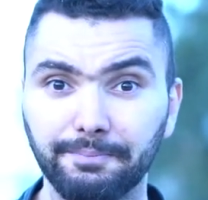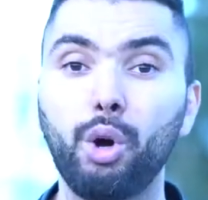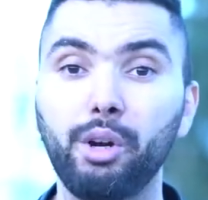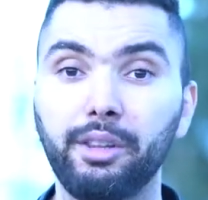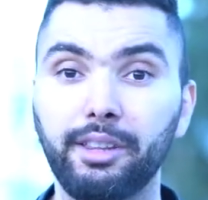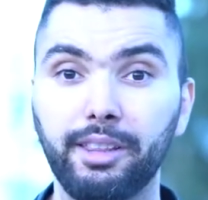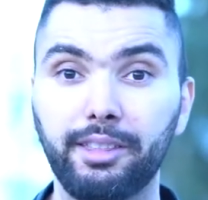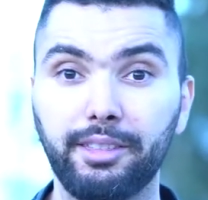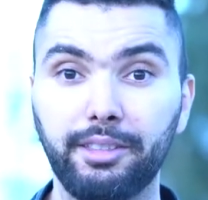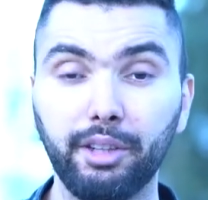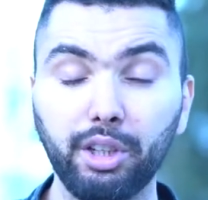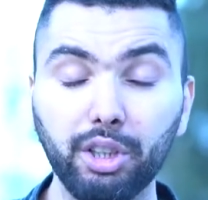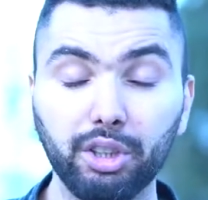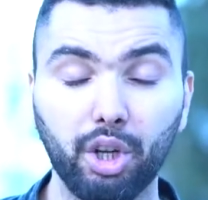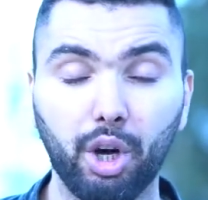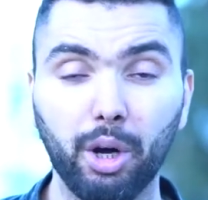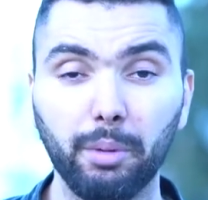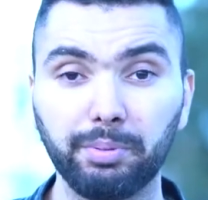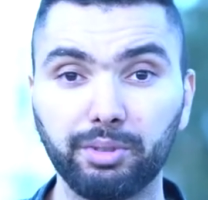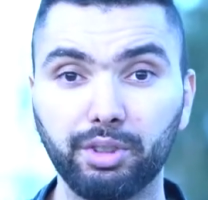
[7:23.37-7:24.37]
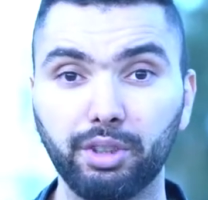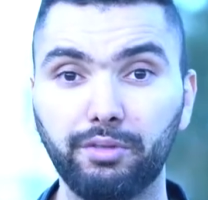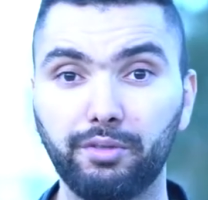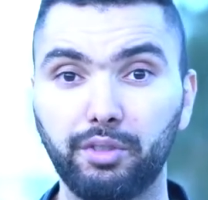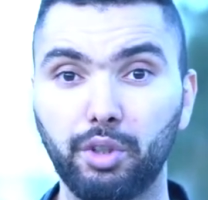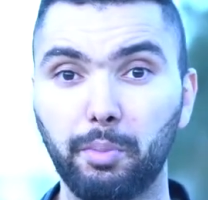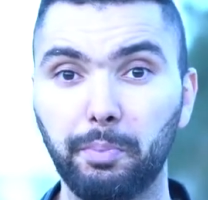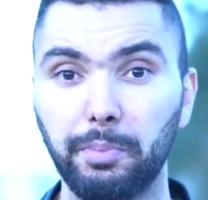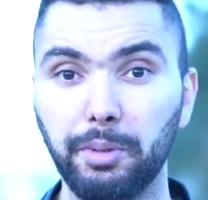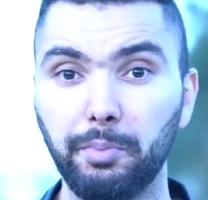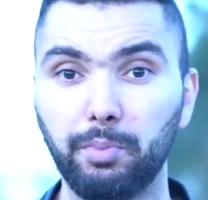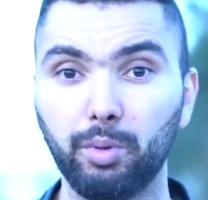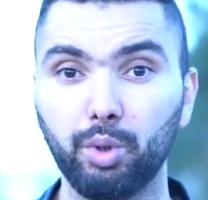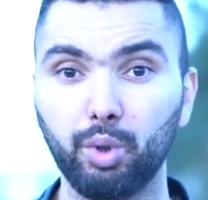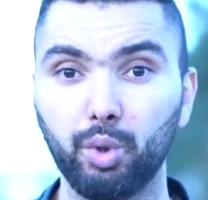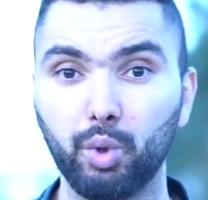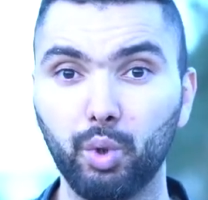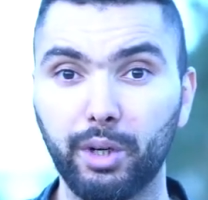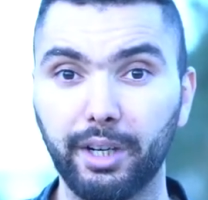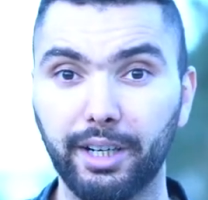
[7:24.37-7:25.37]
Or the third option for
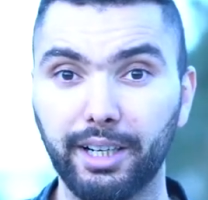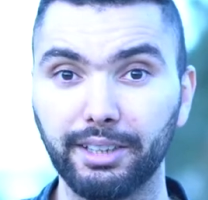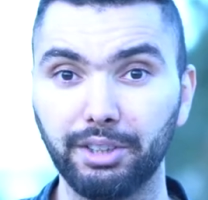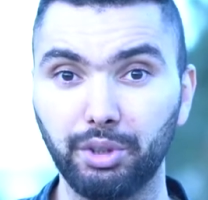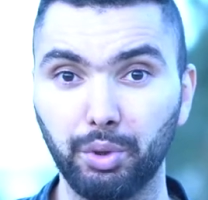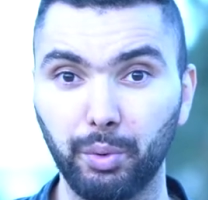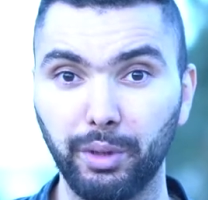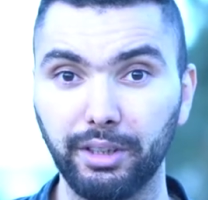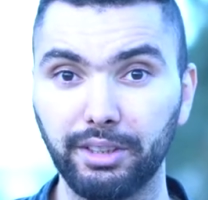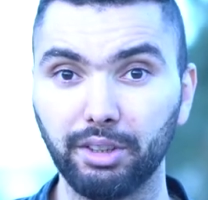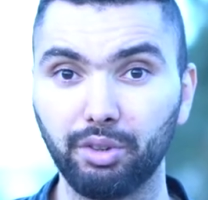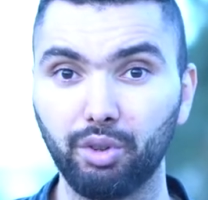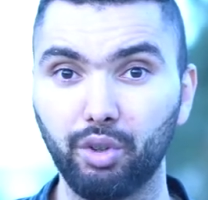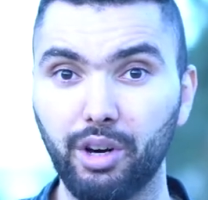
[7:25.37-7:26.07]
people who graduated,